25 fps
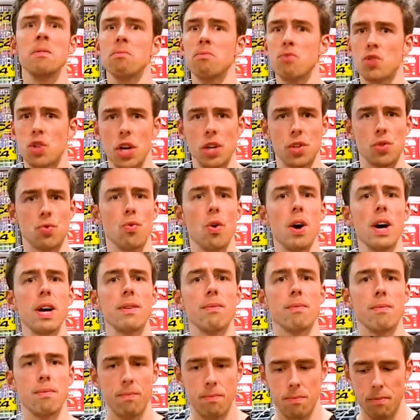just
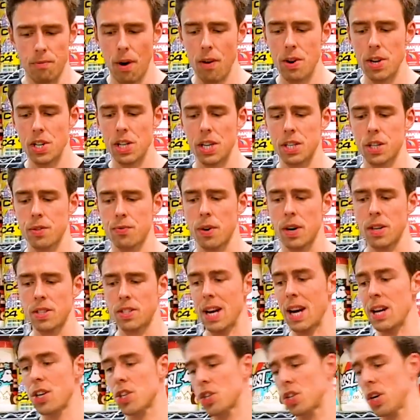right. Very satisfying
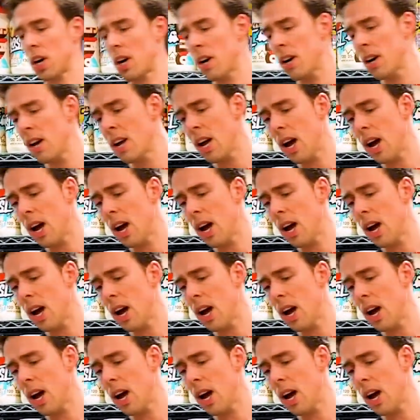texture.